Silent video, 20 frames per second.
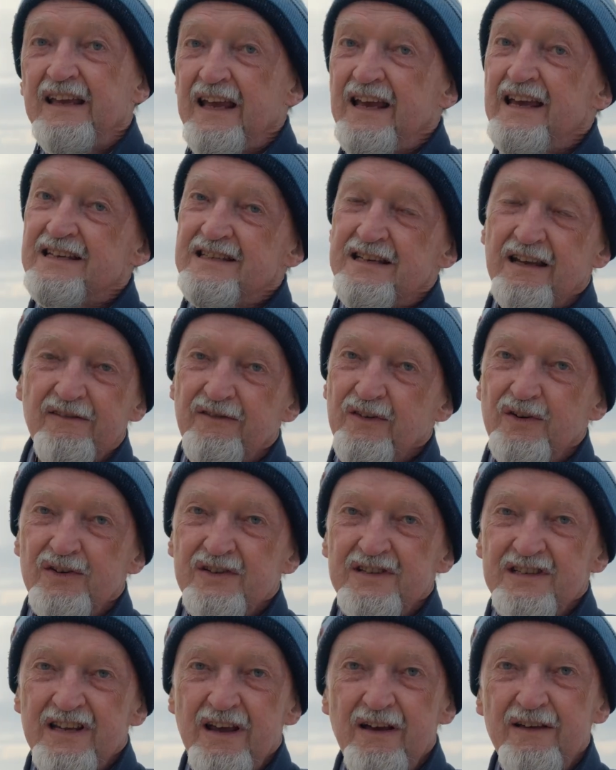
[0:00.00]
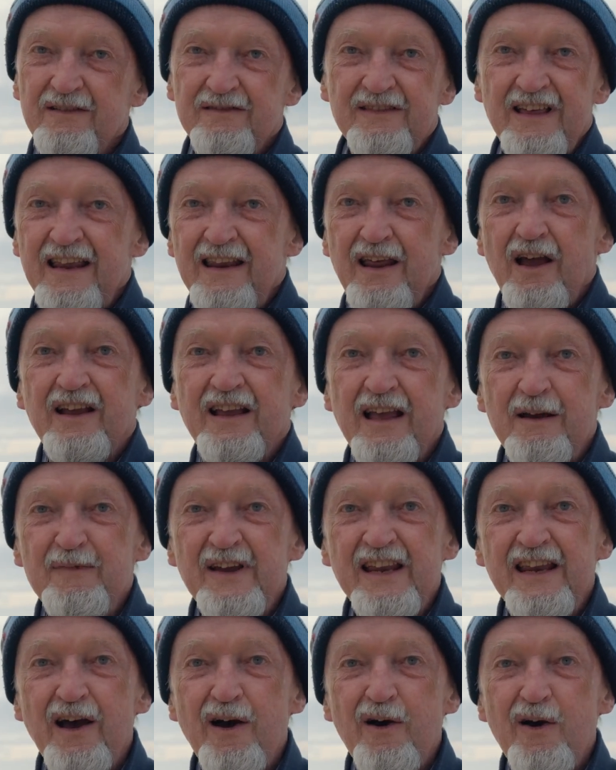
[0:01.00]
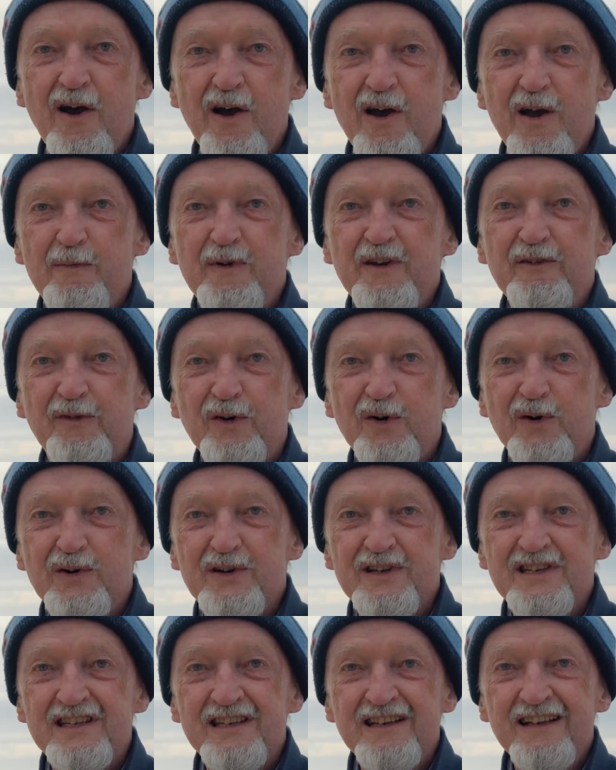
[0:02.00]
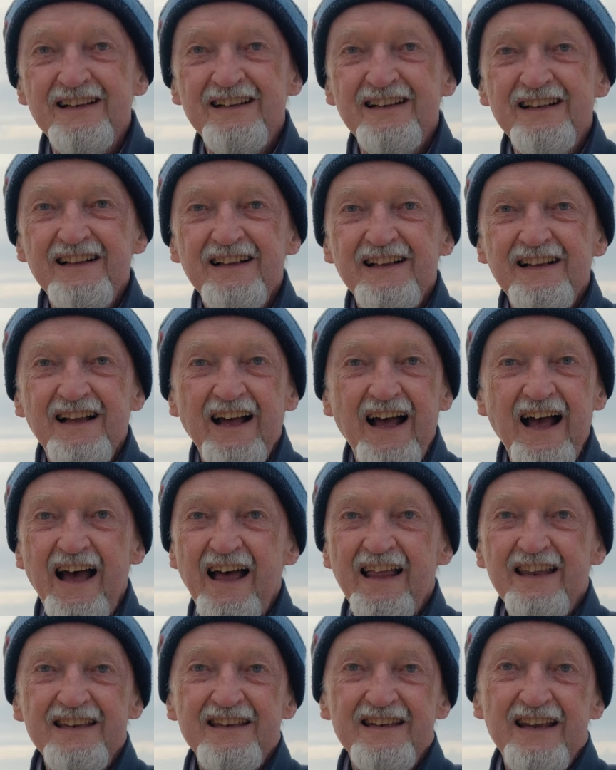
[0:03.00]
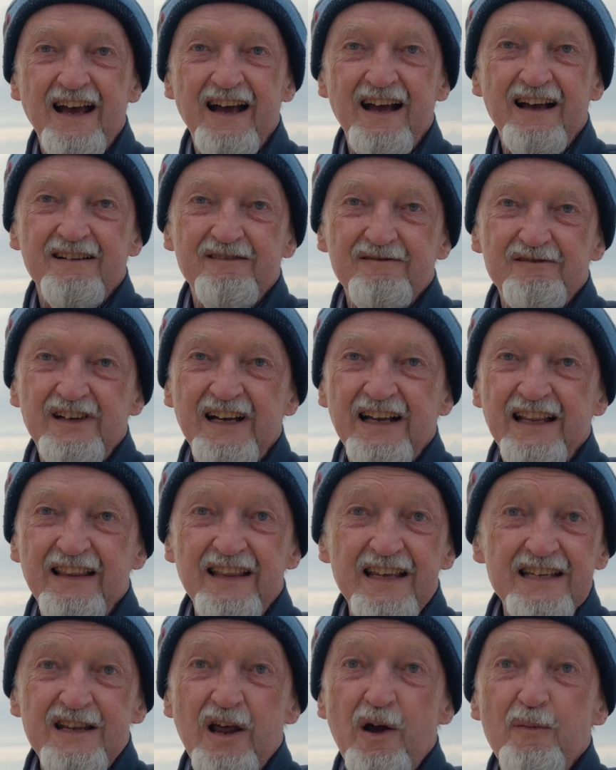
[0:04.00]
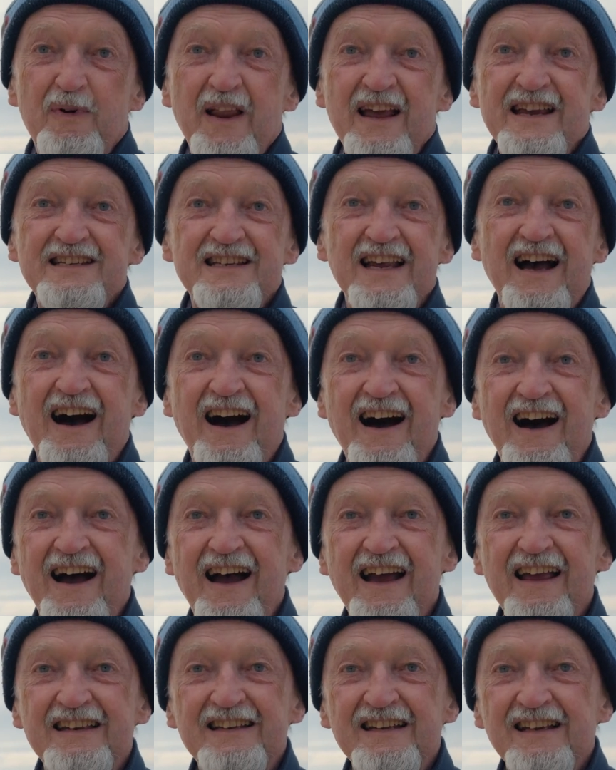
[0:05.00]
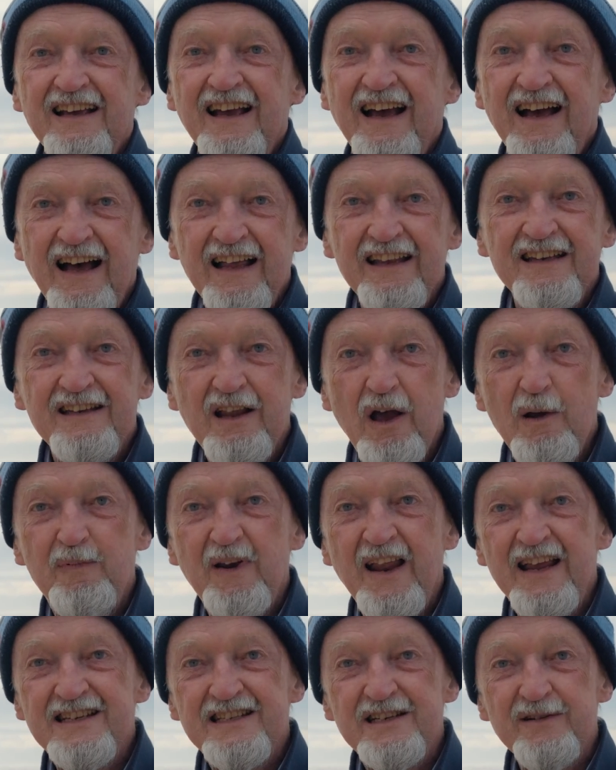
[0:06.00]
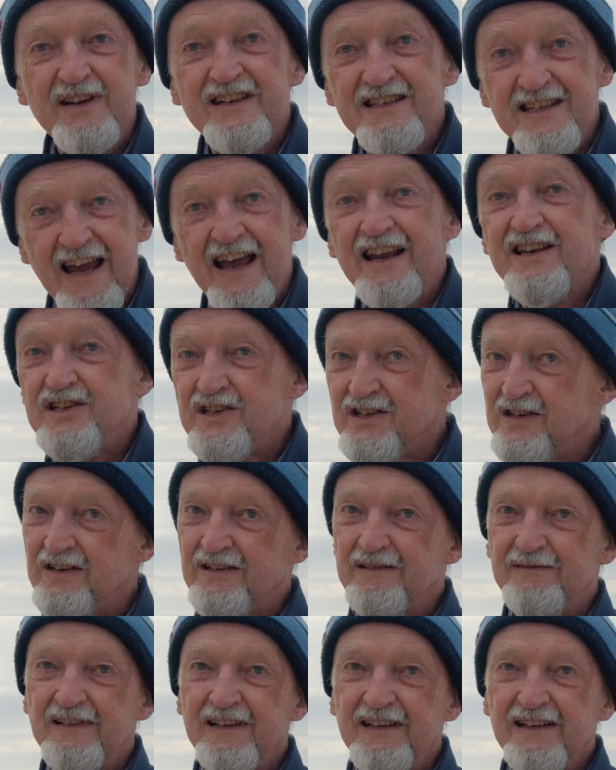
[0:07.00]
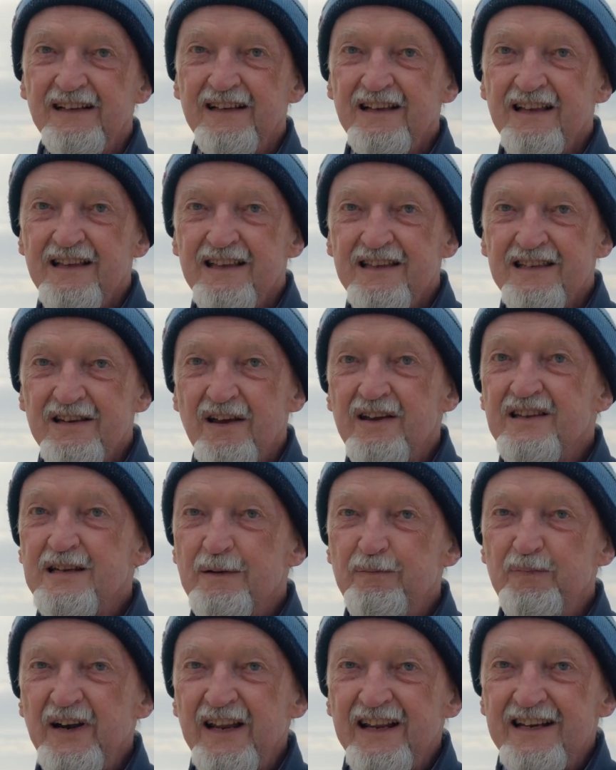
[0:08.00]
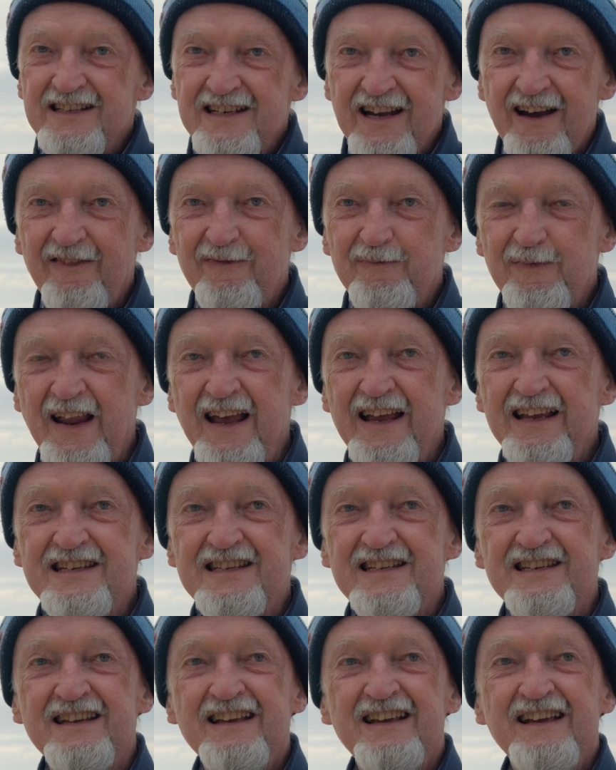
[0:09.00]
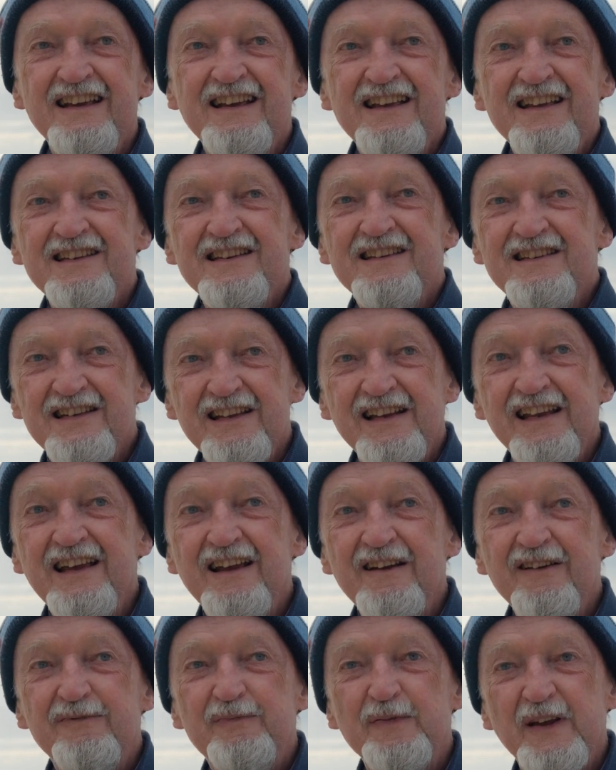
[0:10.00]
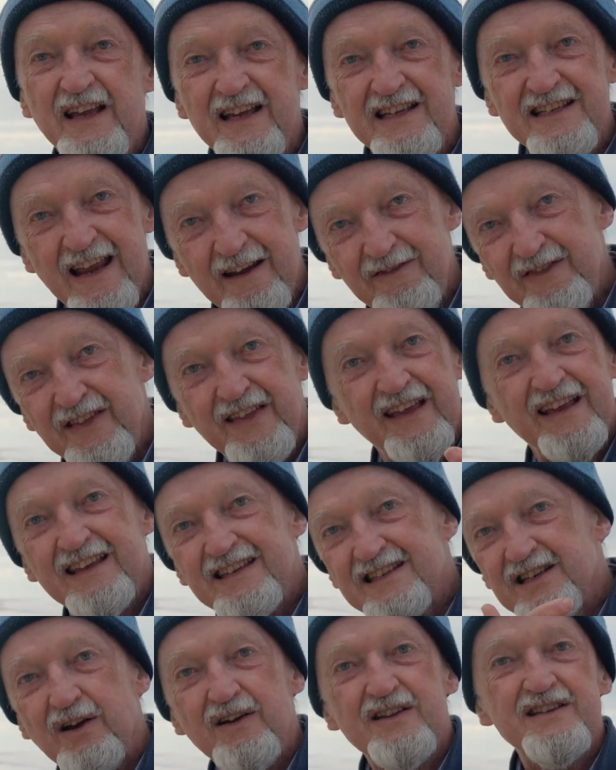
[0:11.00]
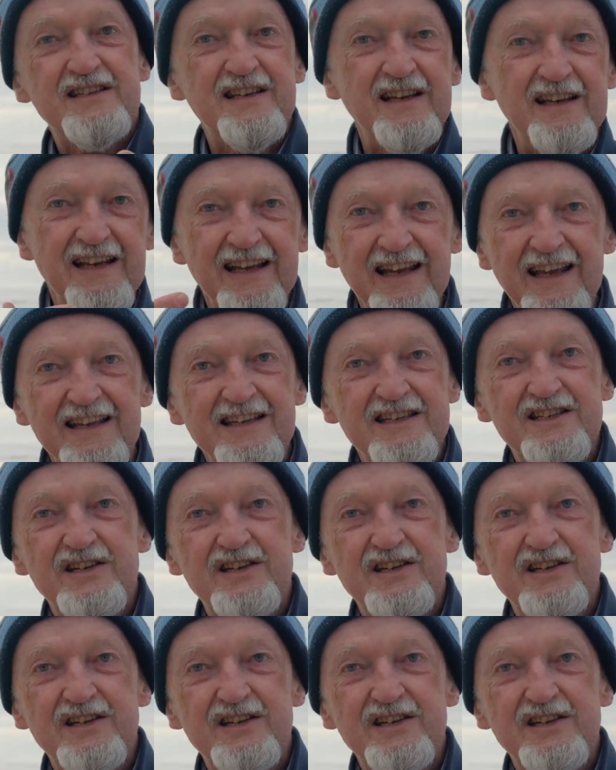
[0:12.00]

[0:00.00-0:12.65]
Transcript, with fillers: right? Yes, of course. So there no, can be no herbivores. And uh, really there's no place to hide and no place to attach to. So it's a pretty tough place to live, because everything is constantly in